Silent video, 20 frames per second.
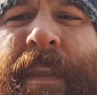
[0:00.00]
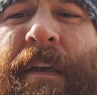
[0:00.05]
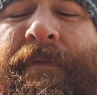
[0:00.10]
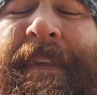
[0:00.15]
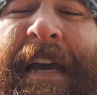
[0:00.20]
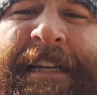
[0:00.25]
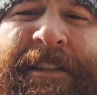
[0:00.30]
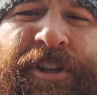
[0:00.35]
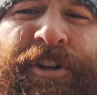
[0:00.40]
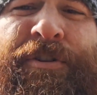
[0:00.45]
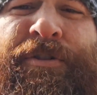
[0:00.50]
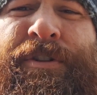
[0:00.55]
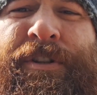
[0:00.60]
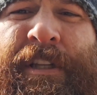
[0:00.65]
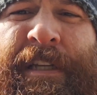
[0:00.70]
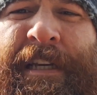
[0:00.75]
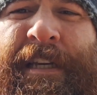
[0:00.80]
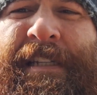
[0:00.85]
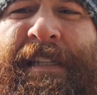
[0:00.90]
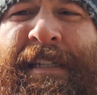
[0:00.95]
That's
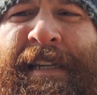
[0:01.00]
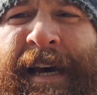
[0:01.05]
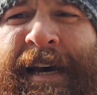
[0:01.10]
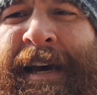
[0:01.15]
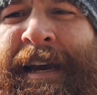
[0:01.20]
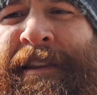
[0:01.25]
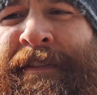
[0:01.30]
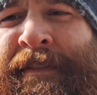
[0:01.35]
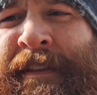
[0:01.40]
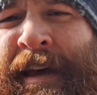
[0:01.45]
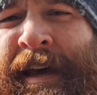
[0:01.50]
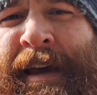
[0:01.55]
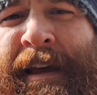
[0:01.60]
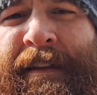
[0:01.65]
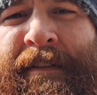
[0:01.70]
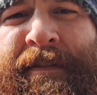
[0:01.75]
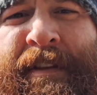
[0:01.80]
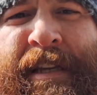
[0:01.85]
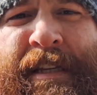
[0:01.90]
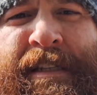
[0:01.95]
usually a sign
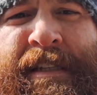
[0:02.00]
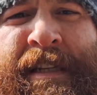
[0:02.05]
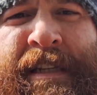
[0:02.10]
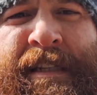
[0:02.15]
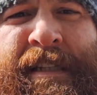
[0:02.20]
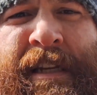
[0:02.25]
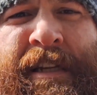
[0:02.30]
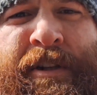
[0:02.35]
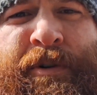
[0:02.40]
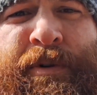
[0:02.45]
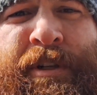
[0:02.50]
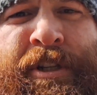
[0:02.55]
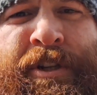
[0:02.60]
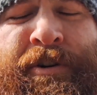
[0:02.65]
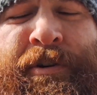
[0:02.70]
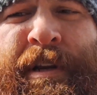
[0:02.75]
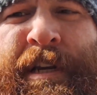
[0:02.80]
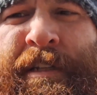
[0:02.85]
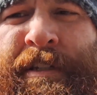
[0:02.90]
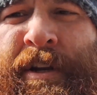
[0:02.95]
that these deciduous
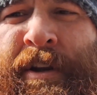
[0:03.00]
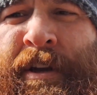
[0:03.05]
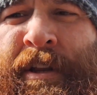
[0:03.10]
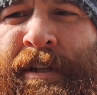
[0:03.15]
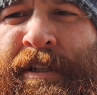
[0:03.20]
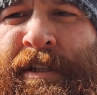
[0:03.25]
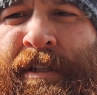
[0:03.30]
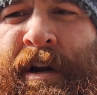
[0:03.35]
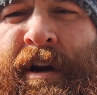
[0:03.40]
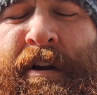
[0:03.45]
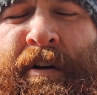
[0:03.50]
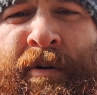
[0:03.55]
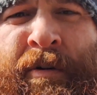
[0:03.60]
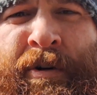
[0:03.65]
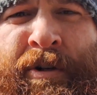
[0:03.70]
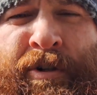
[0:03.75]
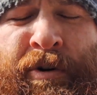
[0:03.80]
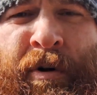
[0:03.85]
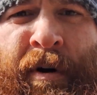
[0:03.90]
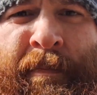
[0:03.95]
trees are going to start
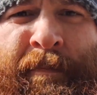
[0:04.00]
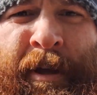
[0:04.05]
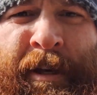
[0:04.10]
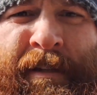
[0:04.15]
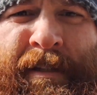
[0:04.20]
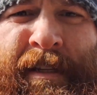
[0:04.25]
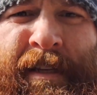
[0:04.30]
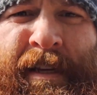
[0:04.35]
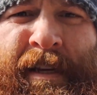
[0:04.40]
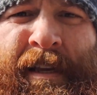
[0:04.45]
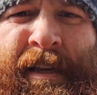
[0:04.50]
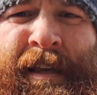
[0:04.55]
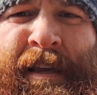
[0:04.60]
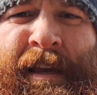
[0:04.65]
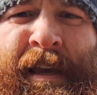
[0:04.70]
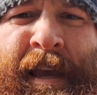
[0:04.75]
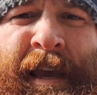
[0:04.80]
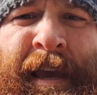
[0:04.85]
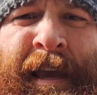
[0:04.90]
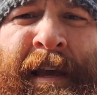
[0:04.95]
going dormant.
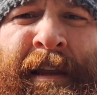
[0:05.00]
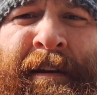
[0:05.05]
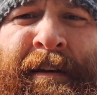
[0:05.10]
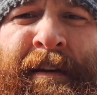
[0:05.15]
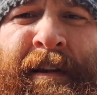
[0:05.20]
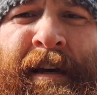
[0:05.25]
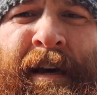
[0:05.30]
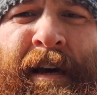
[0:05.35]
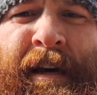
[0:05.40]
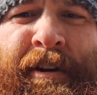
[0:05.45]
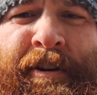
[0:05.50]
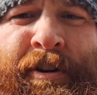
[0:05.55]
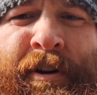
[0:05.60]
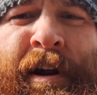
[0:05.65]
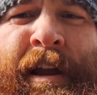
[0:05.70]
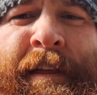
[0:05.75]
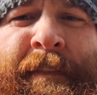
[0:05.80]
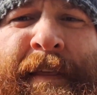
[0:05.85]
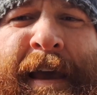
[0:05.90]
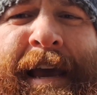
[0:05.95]
And
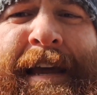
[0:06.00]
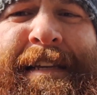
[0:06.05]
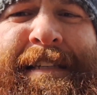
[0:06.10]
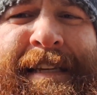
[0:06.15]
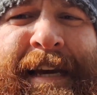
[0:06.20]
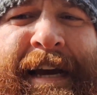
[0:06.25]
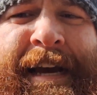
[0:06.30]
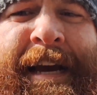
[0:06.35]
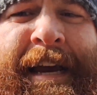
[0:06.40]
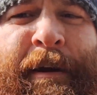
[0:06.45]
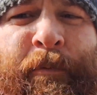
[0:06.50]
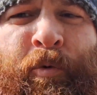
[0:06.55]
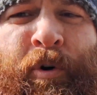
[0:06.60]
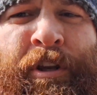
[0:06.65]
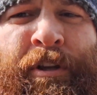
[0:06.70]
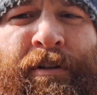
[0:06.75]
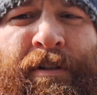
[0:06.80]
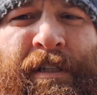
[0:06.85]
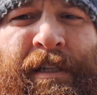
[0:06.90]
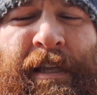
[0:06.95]
during that time,
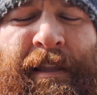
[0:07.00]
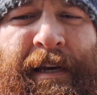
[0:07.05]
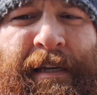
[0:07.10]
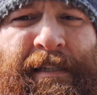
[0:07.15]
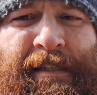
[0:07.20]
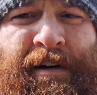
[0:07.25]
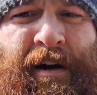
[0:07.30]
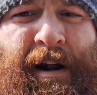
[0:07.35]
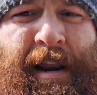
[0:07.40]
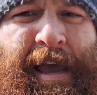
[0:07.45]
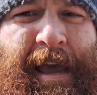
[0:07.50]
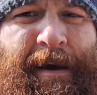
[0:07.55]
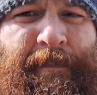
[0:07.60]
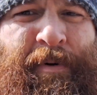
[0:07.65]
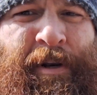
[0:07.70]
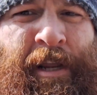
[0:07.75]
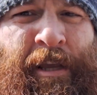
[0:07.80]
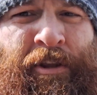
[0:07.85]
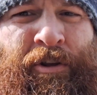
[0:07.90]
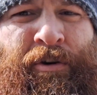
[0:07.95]
when you see that start
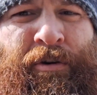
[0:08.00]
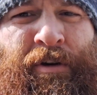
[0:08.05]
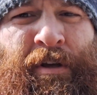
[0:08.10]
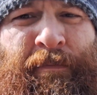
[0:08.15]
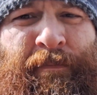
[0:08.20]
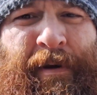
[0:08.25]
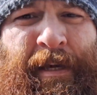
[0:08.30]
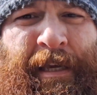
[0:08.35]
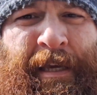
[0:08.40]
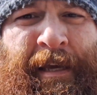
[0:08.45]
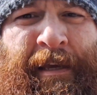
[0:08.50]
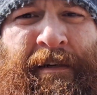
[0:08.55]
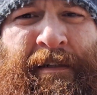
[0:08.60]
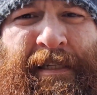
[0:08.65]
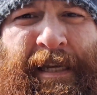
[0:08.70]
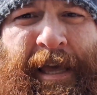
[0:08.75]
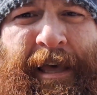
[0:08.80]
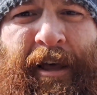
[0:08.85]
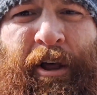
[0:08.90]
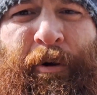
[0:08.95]
happening, you can begin
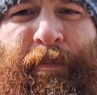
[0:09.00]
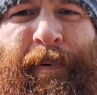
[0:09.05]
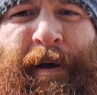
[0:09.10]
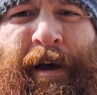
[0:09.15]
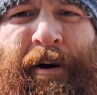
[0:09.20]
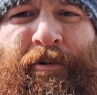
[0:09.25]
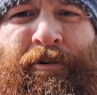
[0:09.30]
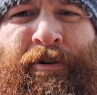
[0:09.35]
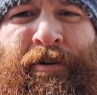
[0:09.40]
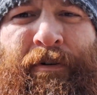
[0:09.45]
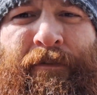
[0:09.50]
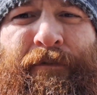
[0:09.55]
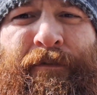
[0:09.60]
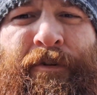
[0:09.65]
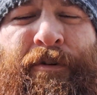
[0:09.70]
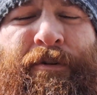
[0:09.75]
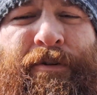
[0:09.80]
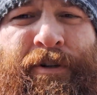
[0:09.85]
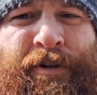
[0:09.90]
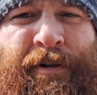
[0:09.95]
to help out your
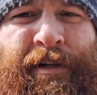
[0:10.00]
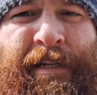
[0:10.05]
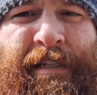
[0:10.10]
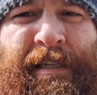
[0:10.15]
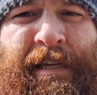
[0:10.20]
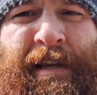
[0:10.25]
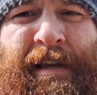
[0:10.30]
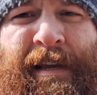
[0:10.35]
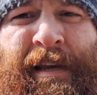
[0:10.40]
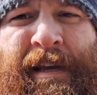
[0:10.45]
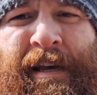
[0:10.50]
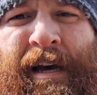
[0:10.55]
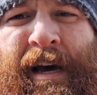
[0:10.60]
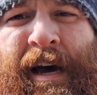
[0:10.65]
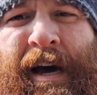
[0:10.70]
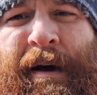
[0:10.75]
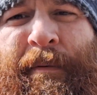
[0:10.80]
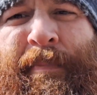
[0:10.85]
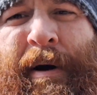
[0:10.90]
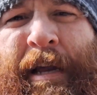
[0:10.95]
fruit trees
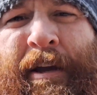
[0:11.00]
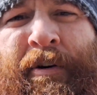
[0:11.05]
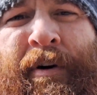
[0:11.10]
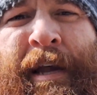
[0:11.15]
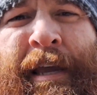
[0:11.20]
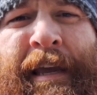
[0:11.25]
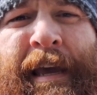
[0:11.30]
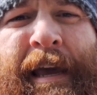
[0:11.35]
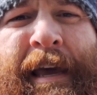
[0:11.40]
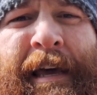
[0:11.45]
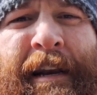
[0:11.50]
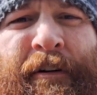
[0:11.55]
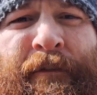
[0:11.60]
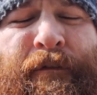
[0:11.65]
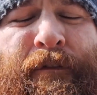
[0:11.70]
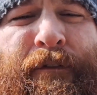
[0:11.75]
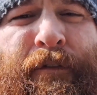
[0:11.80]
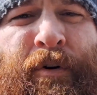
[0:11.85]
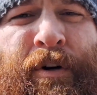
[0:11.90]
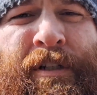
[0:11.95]
by going ahead and
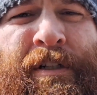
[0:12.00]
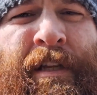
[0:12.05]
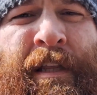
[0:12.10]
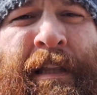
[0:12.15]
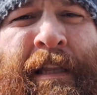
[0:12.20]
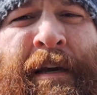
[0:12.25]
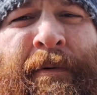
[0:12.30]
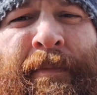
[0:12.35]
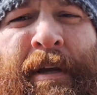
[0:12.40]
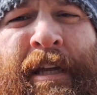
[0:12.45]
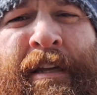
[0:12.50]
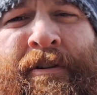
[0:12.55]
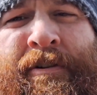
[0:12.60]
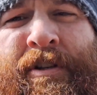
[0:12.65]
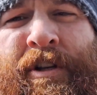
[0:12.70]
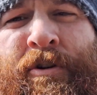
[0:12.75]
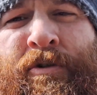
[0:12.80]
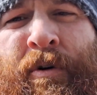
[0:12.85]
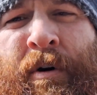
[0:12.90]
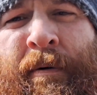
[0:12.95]
forcing them
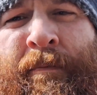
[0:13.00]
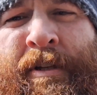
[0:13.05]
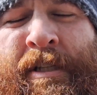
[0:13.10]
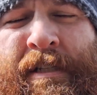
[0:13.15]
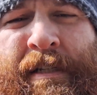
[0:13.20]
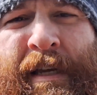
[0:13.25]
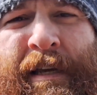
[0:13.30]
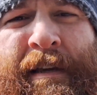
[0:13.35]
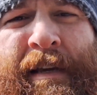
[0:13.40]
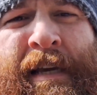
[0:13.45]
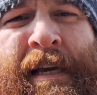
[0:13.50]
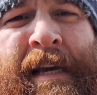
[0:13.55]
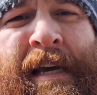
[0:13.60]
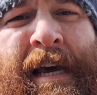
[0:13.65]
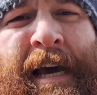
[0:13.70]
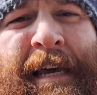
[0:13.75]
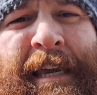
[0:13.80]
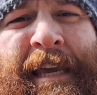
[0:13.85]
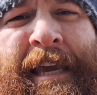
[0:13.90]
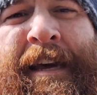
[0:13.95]
into dormancy.
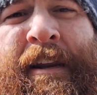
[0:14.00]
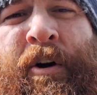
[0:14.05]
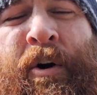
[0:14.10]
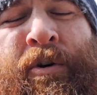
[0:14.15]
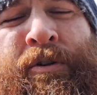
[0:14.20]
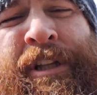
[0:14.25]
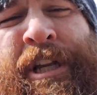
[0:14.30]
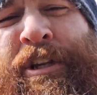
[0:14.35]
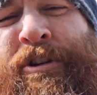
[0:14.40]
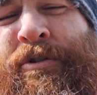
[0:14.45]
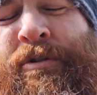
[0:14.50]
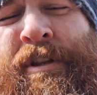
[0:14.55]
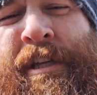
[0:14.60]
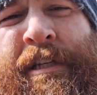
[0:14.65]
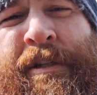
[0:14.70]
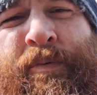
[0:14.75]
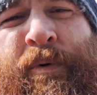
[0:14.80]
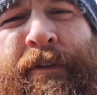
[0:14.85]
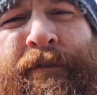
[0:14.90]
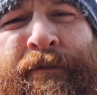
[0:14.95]
Again, only do
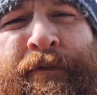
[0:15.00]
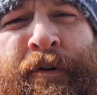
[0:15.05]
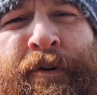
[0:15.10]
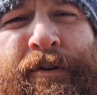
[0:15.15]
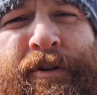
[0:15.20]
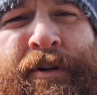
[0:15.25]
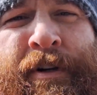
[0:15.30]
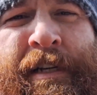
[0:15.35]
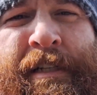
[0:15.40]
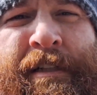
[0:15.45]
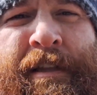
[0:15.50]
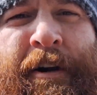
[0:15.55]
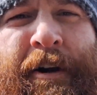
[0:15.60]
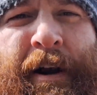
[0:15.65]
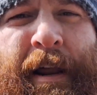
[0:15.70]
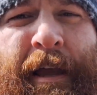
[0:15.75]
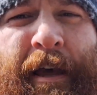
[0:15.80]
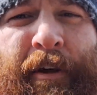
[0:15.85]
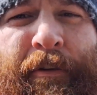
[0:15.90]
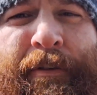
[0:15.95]
this with fruit trees that are
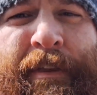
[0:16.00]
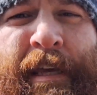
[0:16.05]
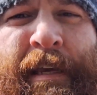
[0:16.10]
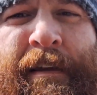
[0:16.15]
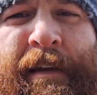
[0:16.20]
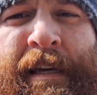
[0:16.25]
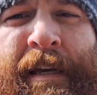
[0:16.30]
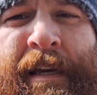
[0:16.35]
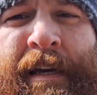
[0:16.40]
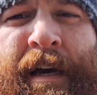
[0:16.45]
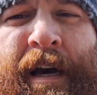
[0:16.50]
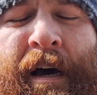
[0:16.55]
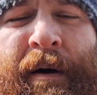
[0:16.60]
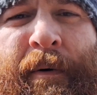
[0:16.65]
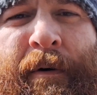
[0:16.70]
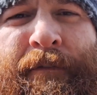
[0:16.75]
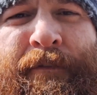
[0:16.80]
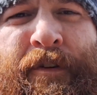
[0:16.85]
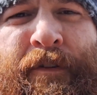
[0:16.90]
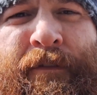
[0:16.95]
healthy.
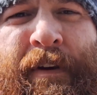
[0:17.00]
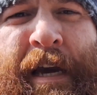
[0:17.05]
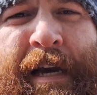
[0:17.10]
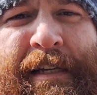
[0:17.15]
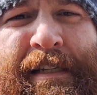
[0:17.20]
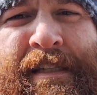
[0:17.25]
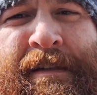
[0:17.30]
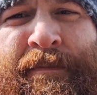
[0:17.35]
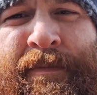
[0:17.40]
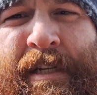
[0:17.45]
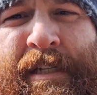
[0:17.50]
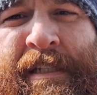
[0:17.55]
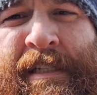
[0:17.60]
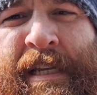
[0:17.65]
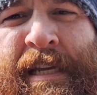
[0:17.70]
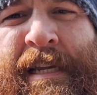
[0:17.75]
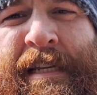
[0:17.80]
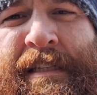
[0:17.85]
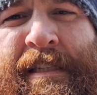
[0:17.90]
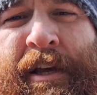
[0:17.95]
If you've got some
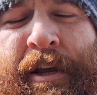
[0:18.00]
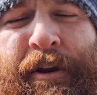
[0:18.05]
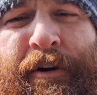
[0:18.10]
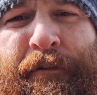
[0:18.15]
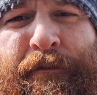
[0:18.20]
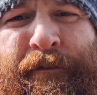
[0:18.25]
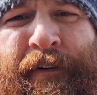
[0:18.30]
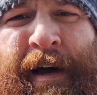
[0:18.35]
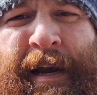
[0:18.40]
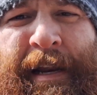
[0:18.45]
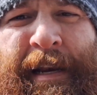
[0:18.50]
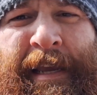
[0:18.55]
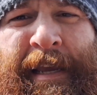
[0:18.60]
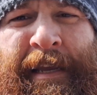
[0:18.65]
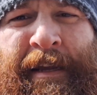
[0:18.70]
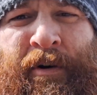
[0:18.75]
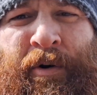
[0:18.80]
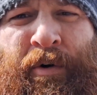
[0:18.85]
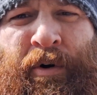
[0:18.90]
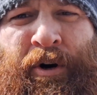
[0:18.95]
disease that you're
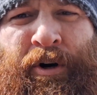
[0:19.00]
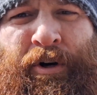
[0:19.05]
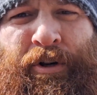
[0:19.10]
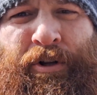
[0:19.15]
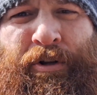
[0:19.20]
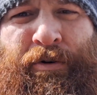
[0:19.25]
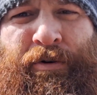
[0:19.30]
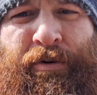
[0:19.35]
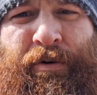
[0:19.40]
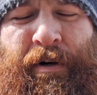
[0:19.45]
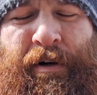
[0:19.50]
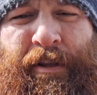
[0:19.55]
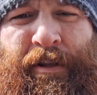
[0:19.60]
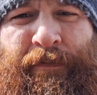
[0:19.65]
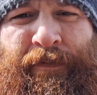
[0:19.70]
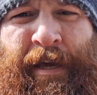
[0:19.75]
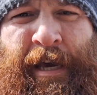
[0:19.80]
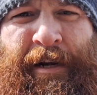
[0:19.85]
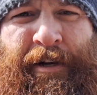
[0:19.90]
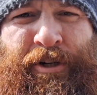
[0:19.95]
fighting, or
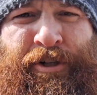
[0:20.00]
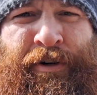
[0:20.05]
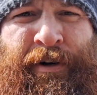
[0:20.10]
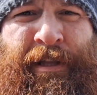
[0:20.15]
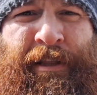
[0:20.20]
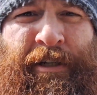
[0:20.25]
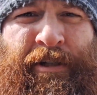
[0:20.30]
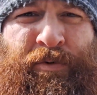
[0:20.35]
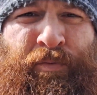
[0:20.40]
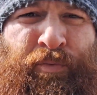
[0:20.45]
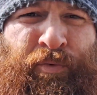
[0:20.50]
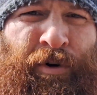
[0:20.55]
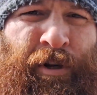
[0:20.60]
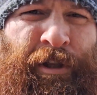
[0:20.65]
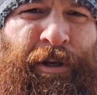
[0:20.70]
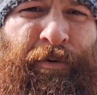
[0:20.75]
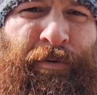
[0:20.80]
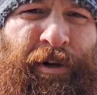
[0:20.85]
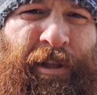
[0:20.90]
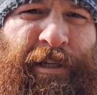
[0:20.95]
you've got a tree that's
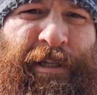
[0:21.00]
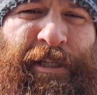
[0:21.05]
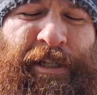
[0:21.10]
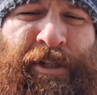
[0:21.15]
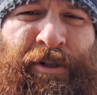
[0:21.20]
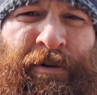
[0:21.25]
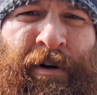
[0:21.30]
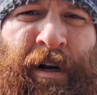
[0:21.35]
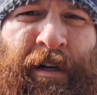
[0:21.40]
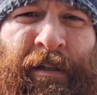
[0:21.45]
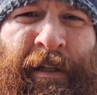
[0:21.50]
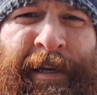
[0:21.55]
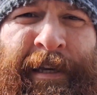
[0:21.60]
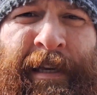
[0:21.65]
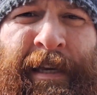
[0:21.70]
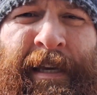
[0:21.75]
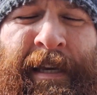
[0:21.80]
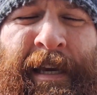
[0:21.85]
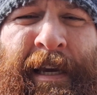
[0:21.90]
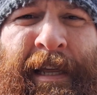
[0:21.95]
really, really struggling
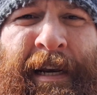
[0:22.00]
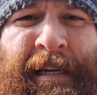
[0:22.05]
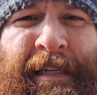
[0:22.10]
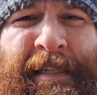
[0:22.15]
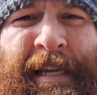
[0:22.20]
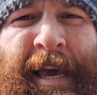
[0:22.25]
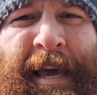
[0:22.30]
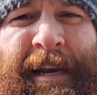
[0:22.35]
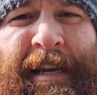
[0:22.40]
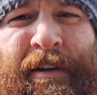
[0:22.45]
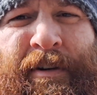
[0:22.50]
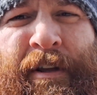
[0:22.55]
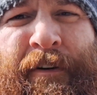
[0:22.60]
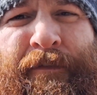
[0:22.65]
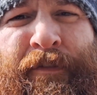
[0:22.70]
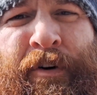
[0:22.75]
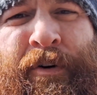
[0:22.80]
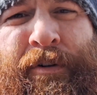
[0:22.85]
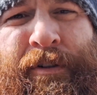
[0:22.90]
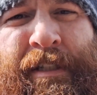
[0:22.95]
and has had a
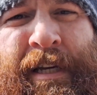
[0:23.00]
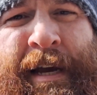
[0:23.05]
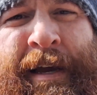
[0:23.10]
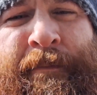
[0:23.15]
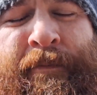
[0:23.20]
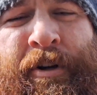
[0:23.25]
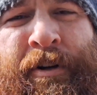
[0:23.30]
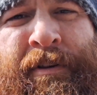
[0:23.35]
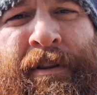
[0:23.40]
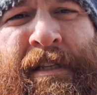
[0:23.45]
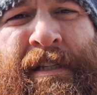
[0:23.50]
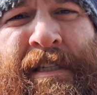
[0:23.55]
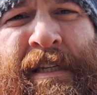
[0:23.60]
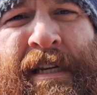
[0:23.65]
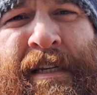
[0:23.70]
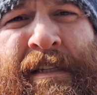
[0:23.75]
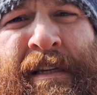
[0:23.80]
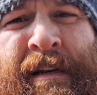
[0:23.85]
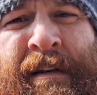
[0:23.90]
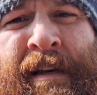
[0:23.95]
difficult time during the
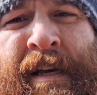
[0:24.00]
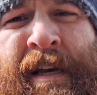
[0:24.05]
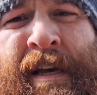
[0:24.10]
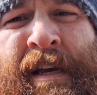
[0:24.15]
season,